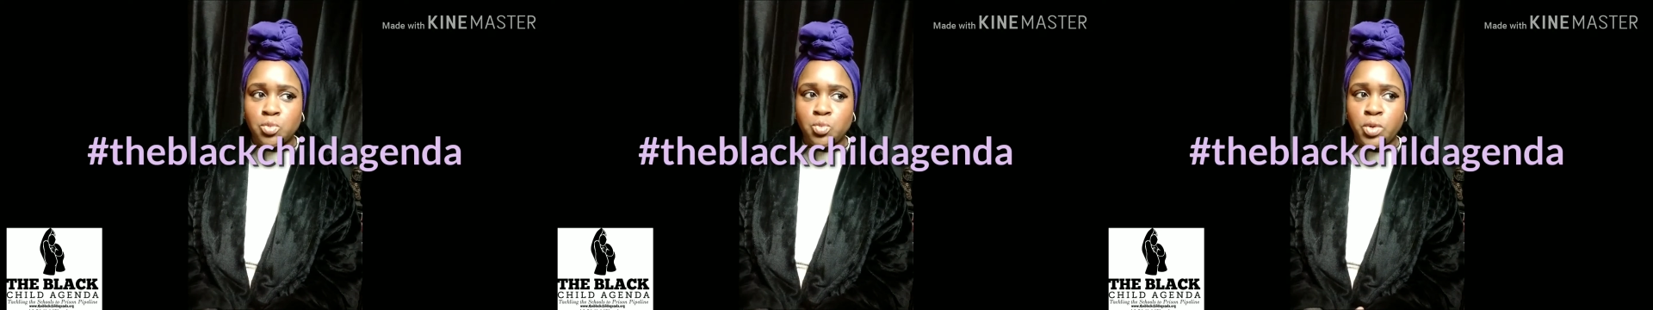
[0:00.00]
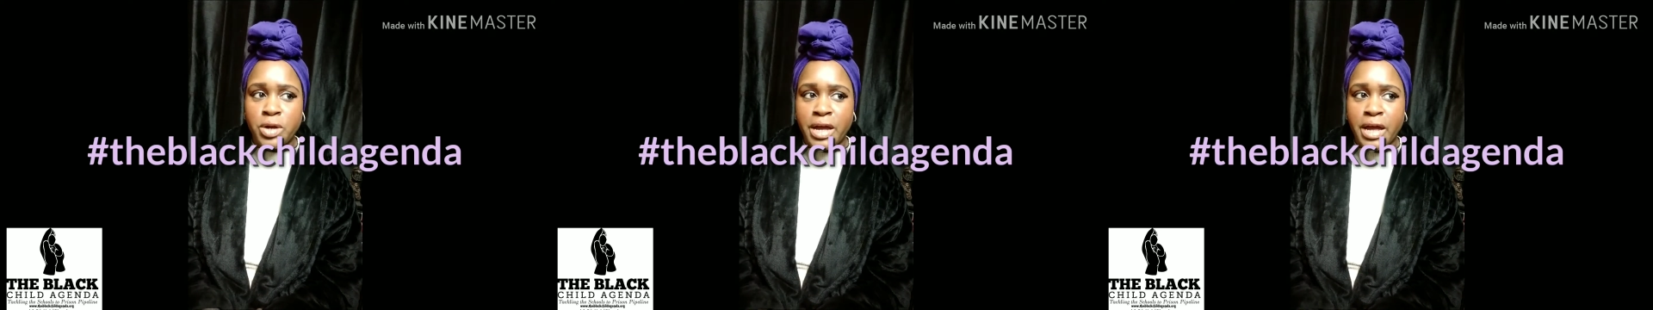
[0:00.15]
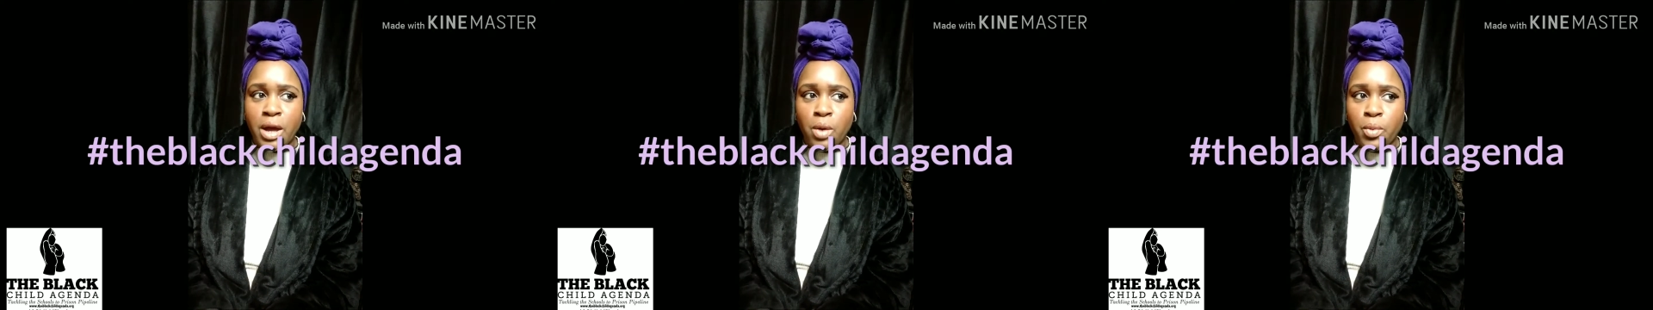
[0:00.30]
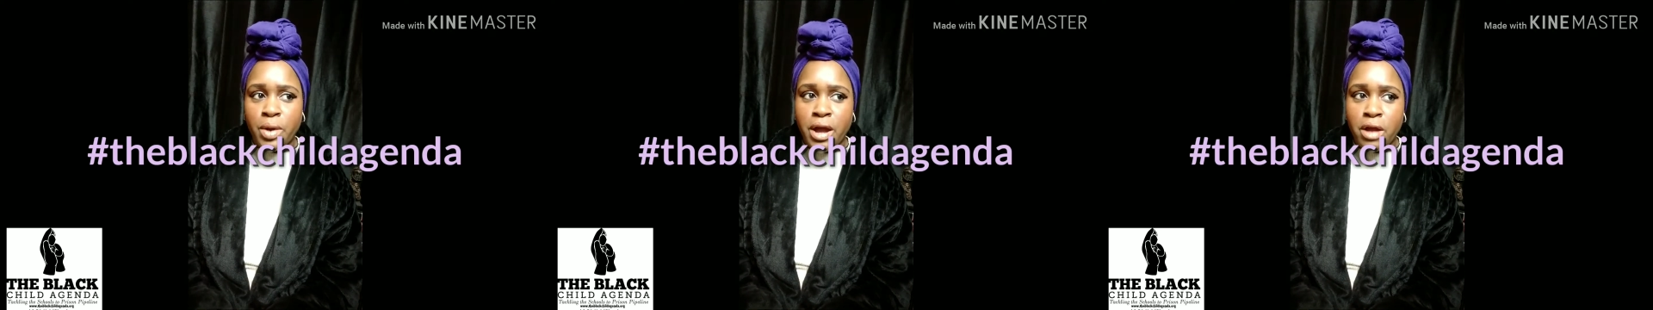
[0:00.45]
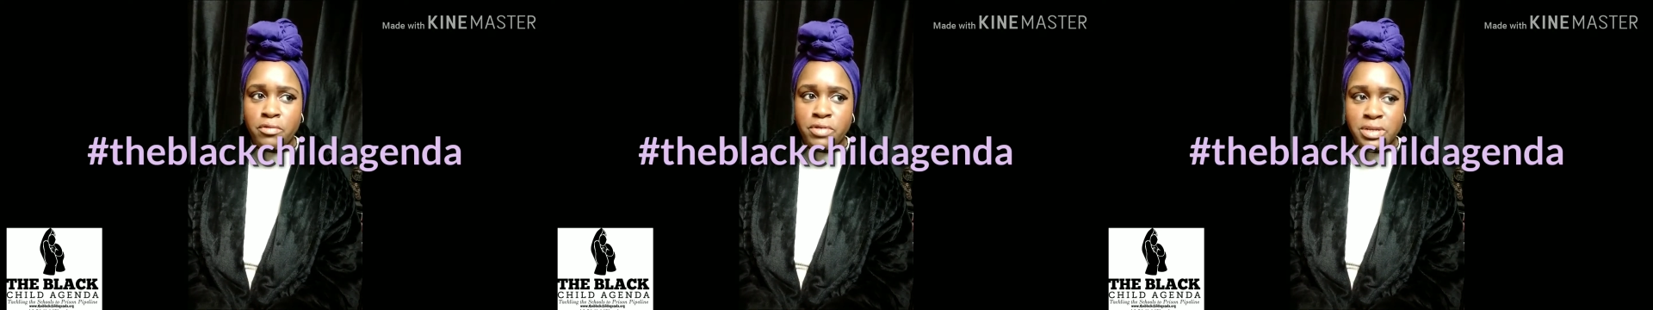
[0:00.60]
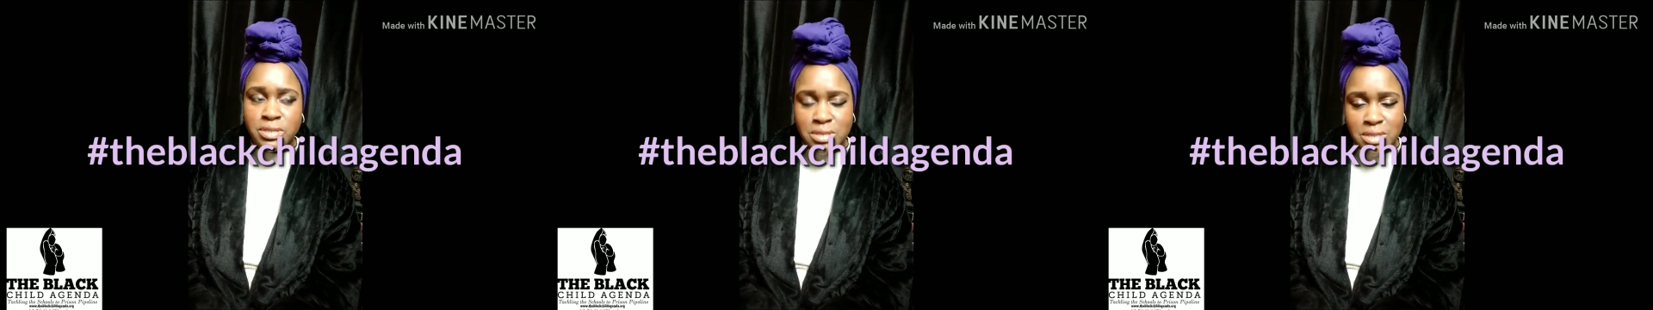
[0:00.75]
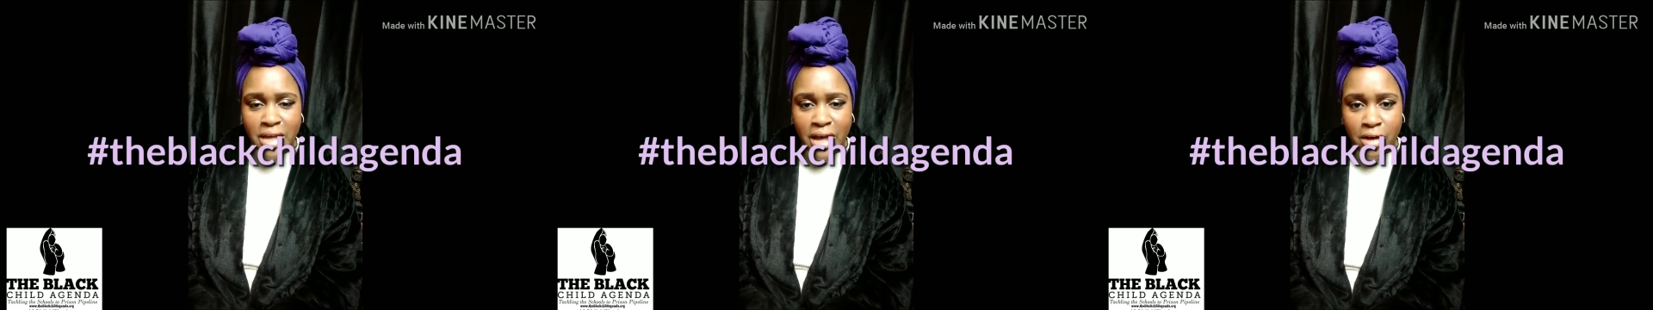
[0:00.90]
Where
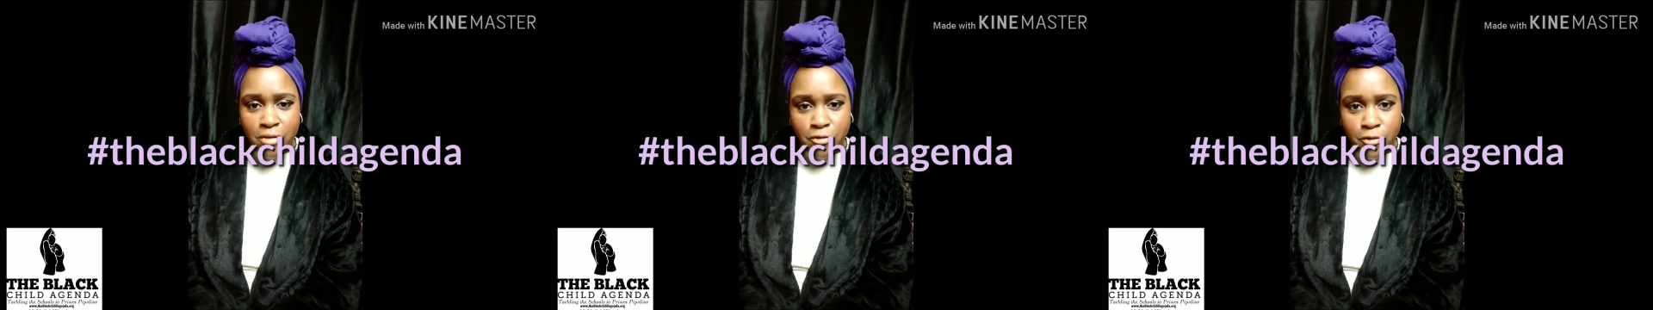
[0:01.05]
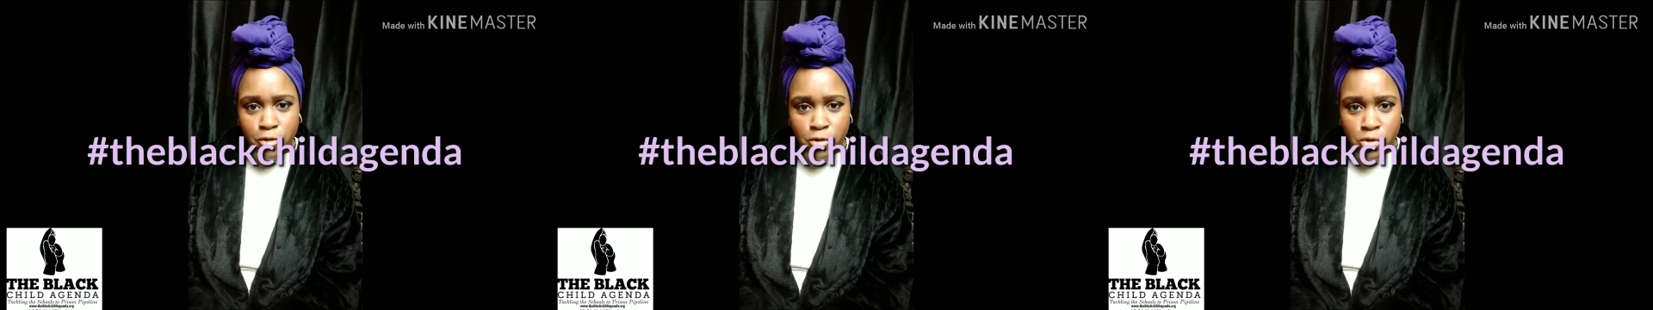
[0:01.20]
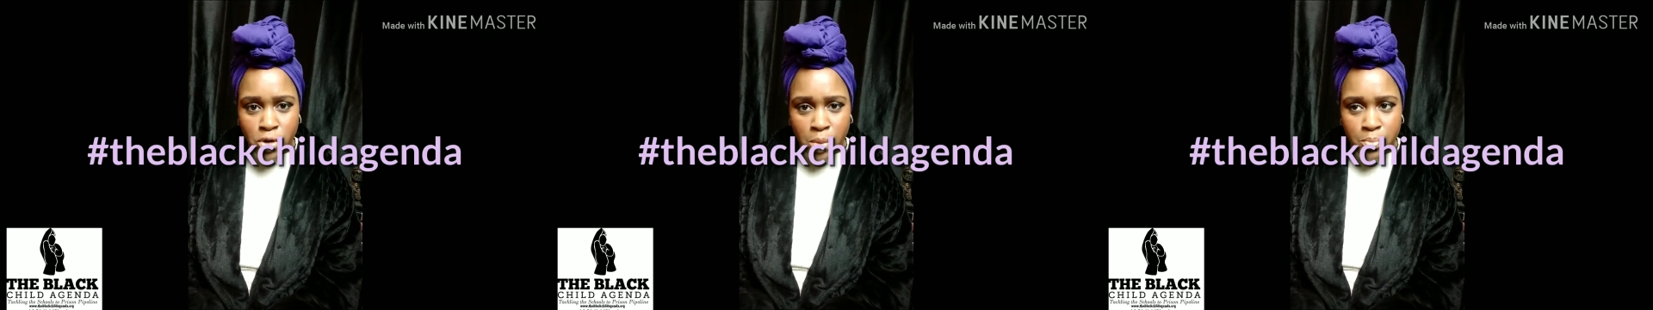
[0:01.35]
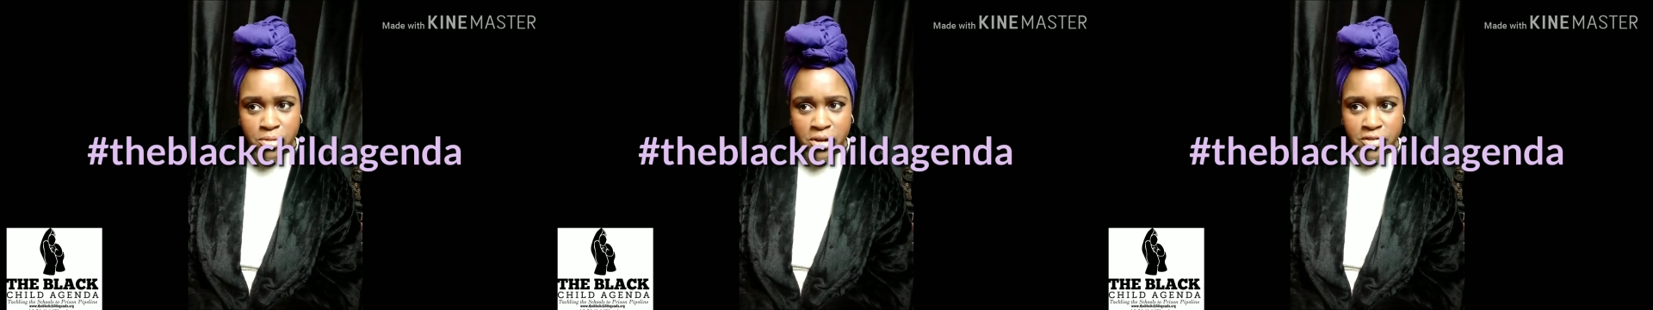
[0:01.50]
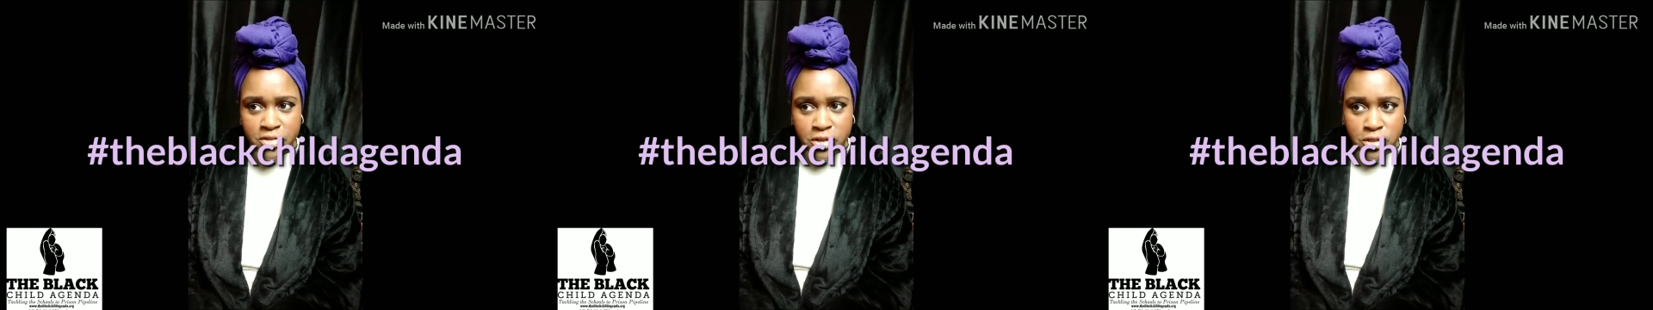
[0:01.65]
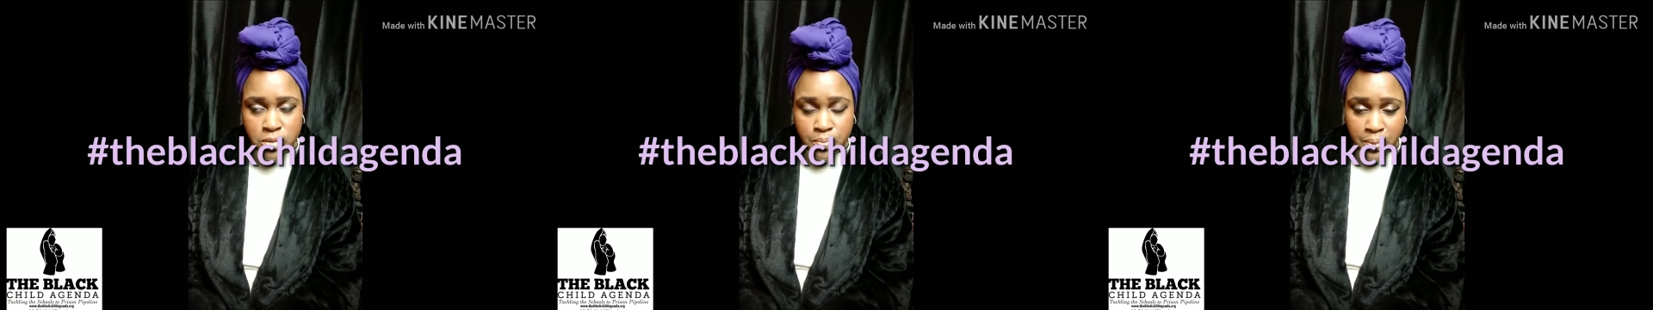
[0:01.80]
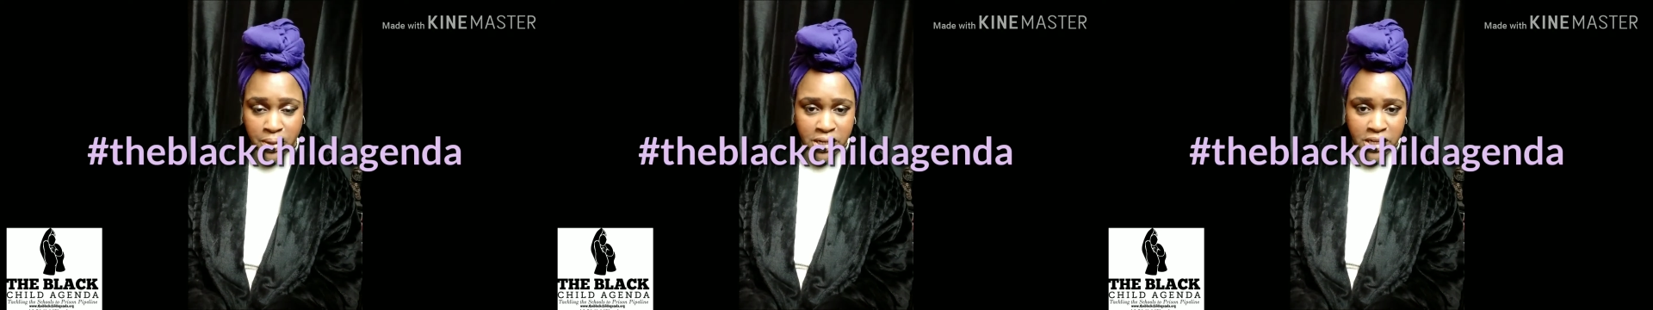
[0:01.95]
is that for our
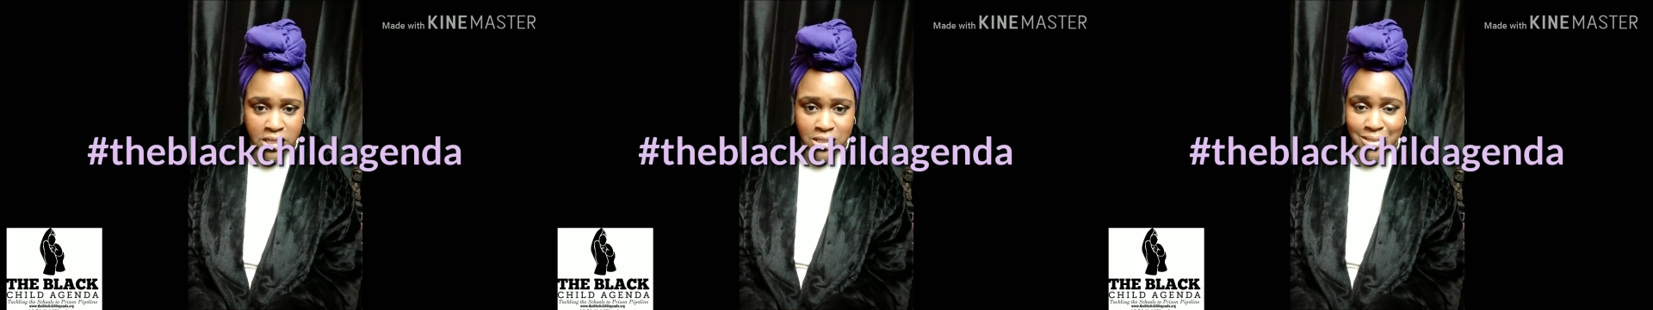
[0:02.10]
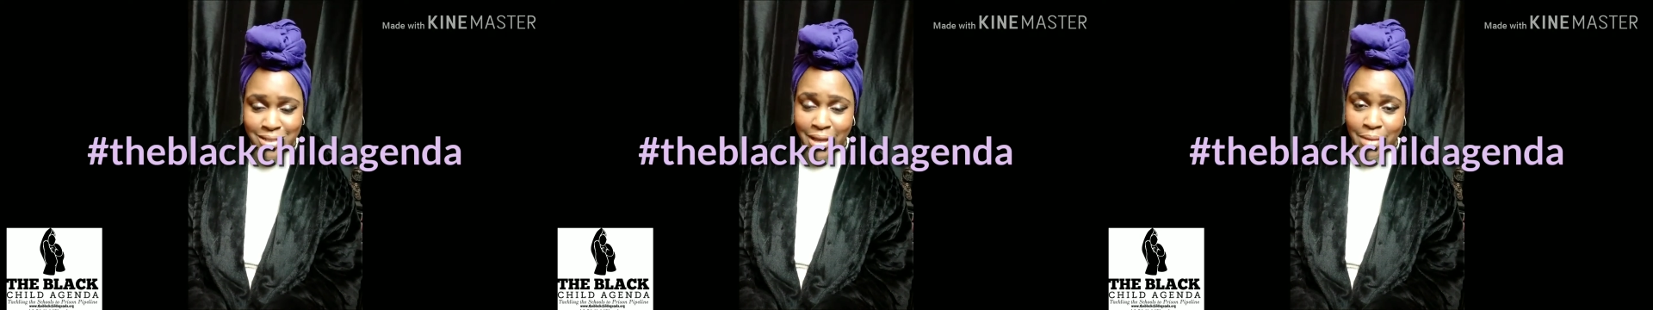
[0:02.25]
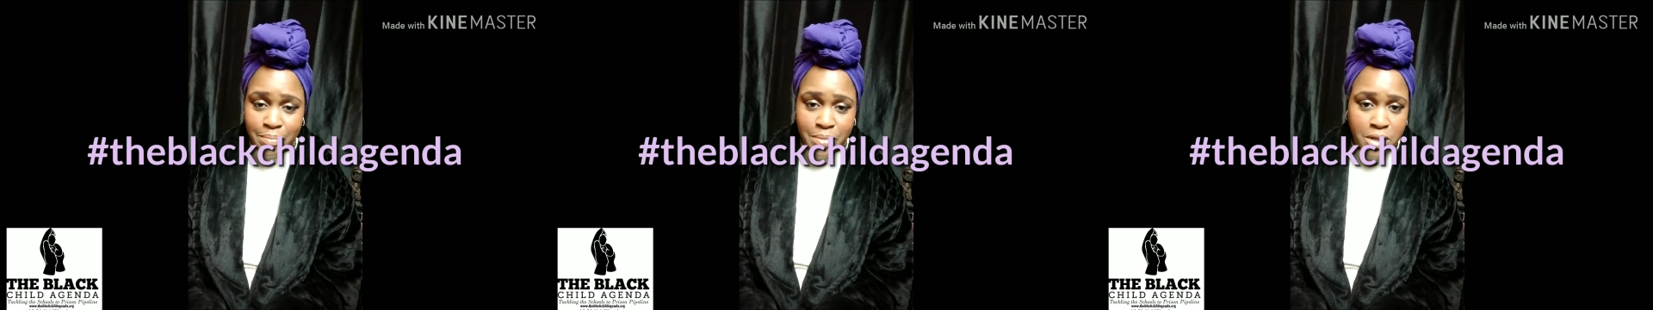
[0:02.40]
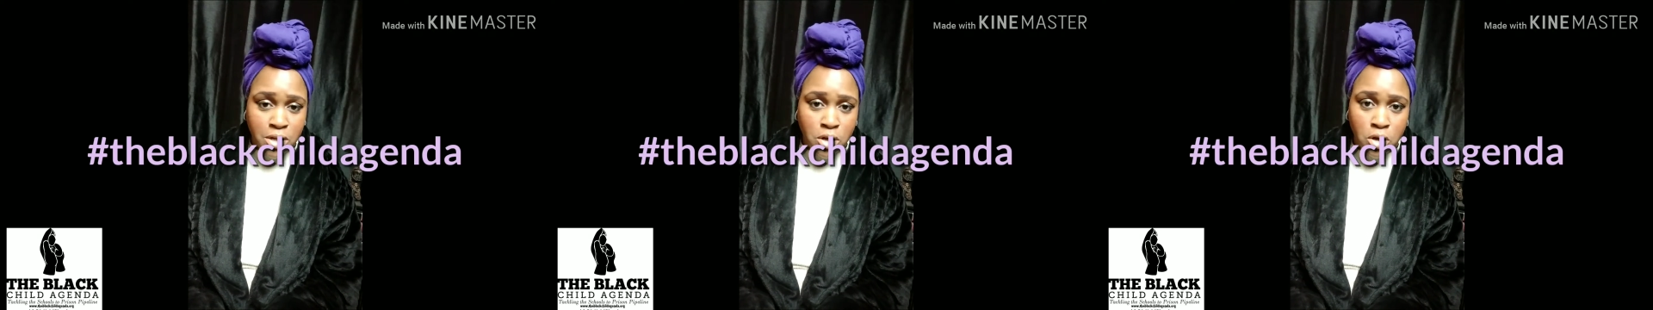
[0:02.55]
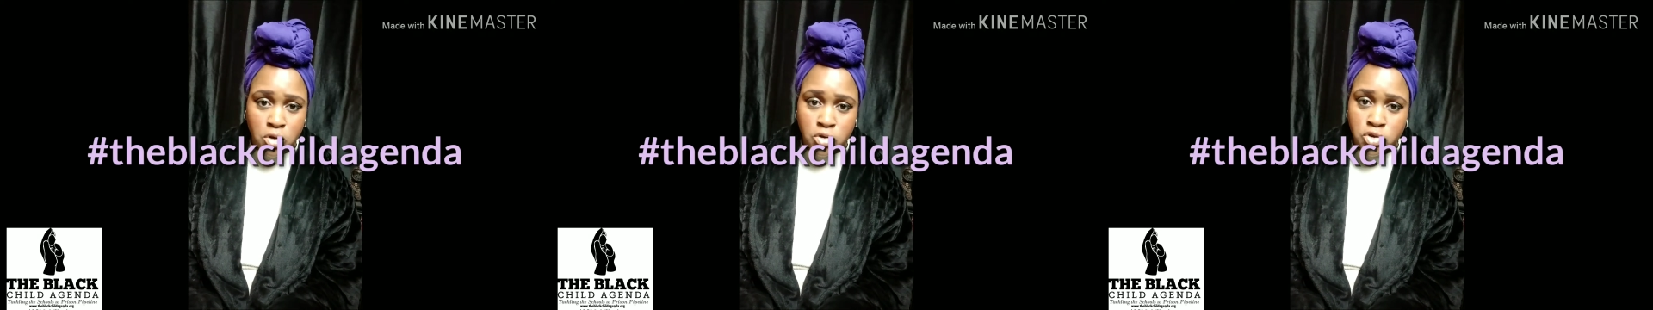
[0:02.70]
brothers? Please let me know.